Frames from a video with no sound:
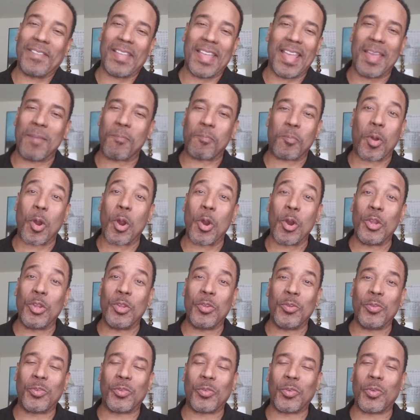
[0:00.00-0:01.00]
At eh, per
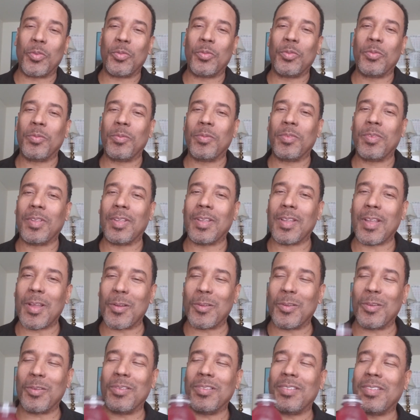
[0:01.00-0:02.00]
usual,
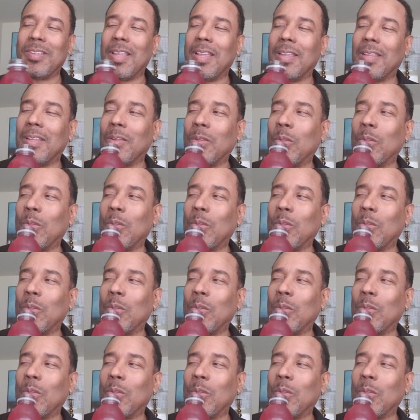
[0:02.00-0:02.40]
hold on a sec.